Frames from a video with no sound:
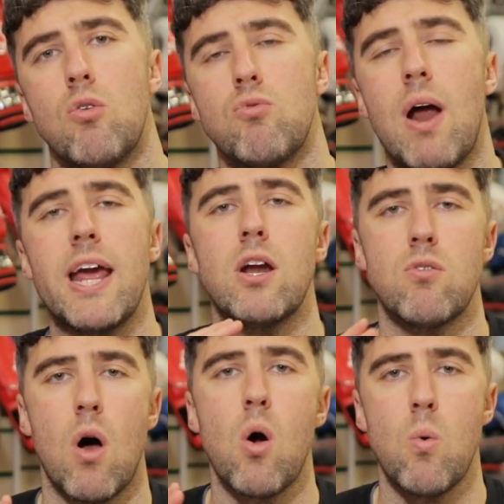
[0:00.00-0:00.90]
right or
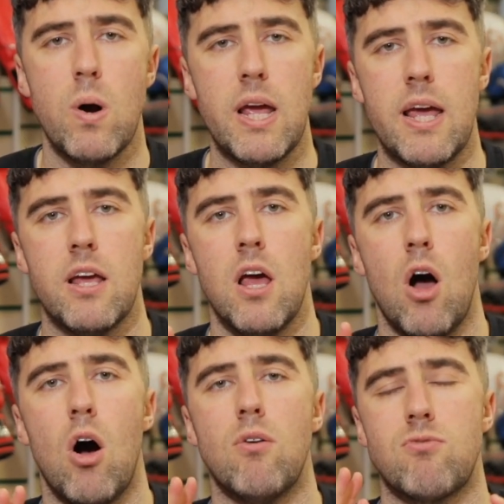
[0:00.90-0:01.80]
wrong way
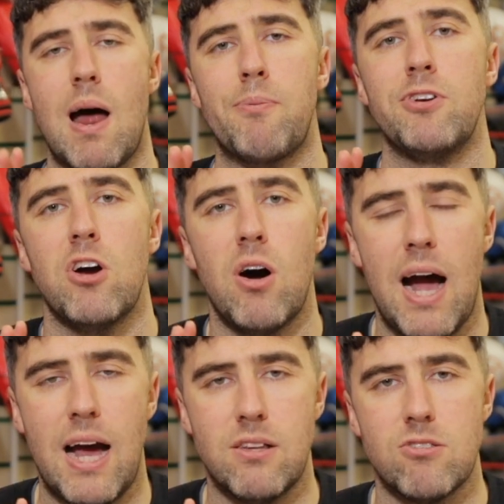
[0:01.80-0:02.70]
of wrapping your
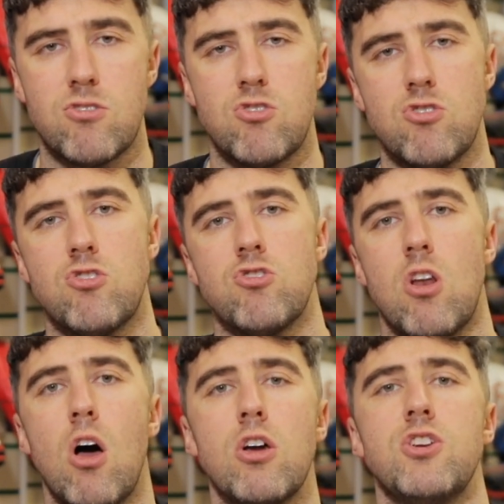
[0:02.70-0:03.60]
hands, just as
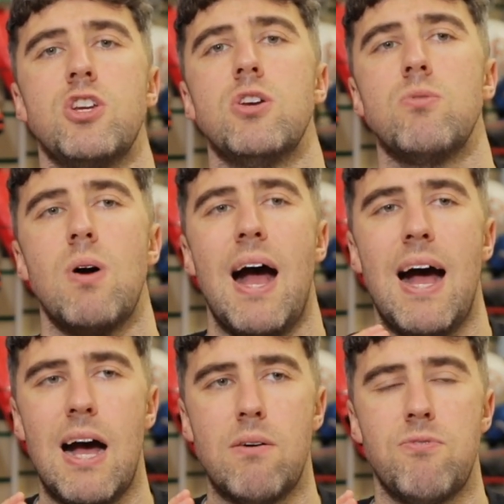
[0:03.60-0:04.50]
long as you
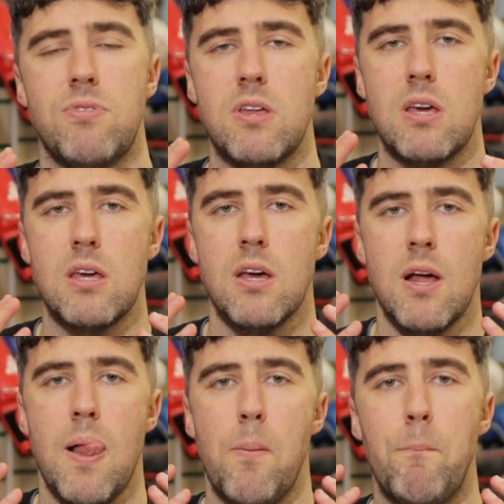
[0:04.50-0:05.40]
have the
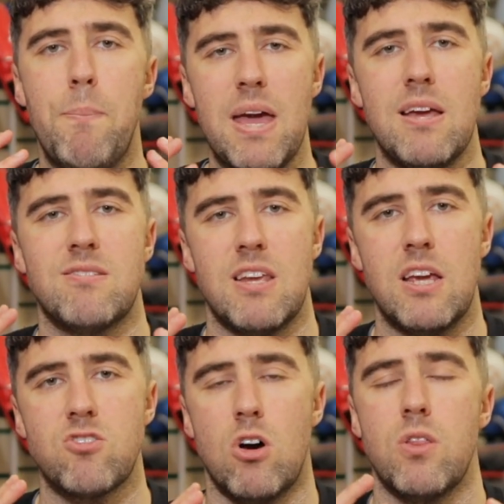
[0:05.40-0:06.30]

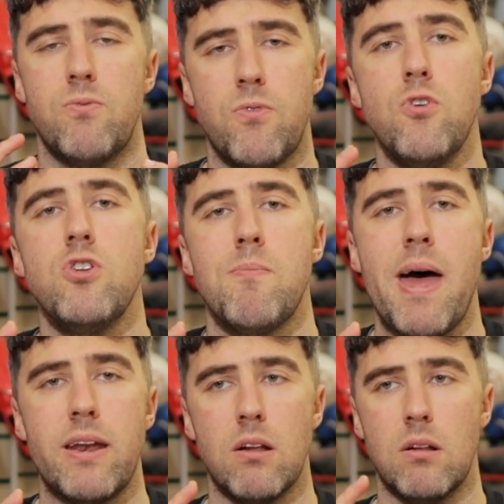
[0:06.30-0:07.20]
basics or the
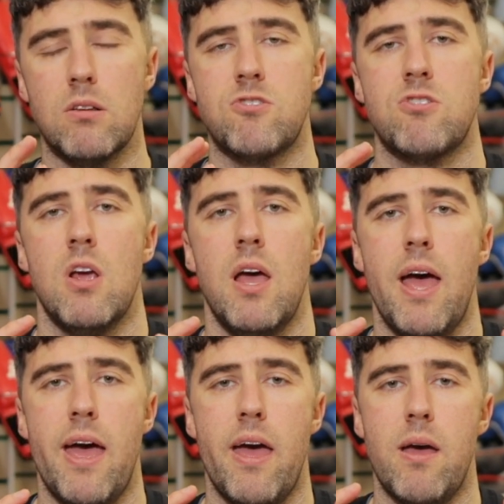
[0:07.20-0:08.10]
fundamentals
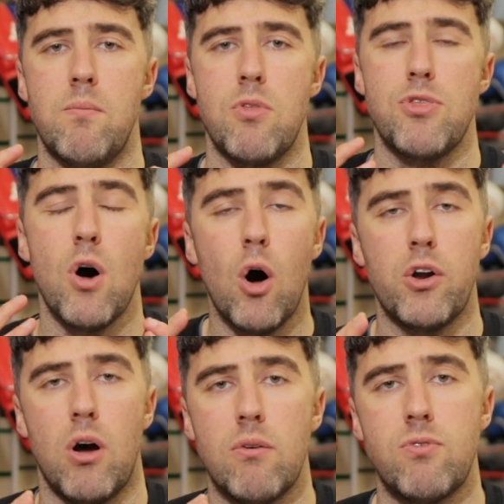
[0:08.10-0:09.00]

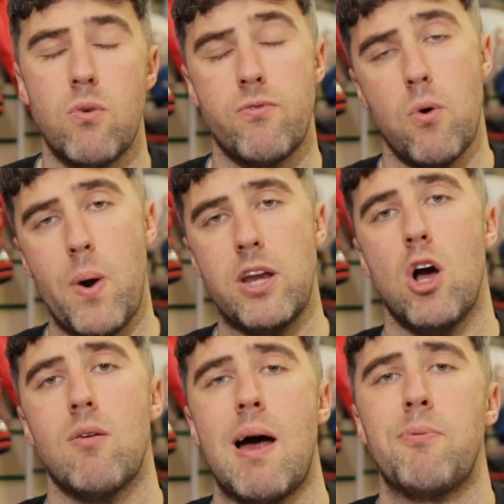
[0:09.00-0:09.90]
thought of for when
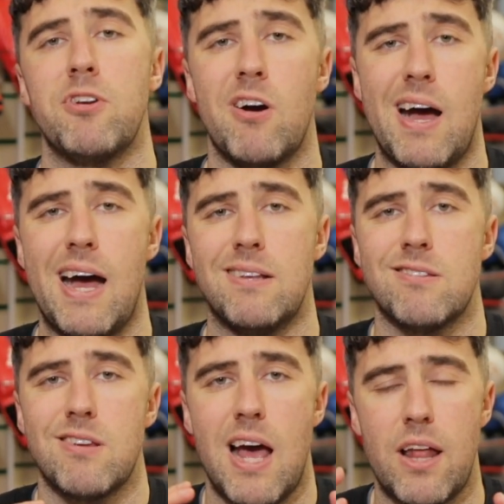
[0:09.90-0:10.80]
you're wrapping your
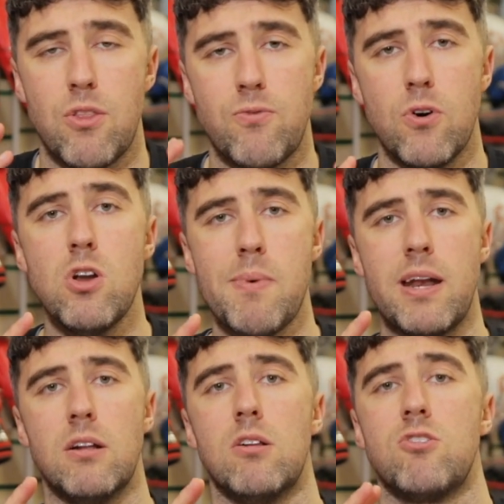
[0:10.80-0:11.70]
hands. And the
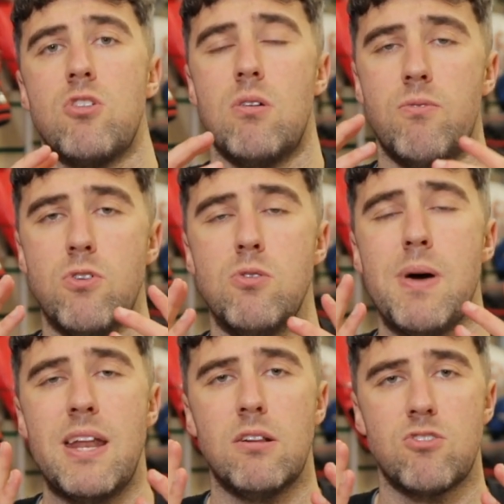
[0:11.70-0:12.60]
fundamentals
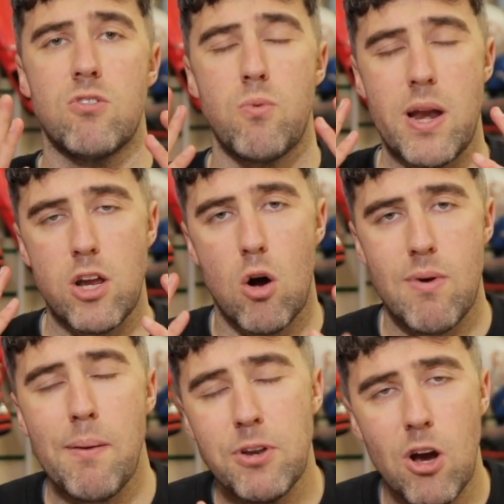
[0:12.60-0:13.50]
of when you're
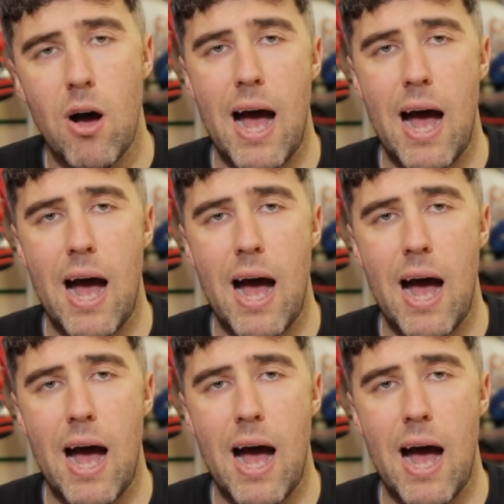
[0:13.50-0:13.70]
wrapping your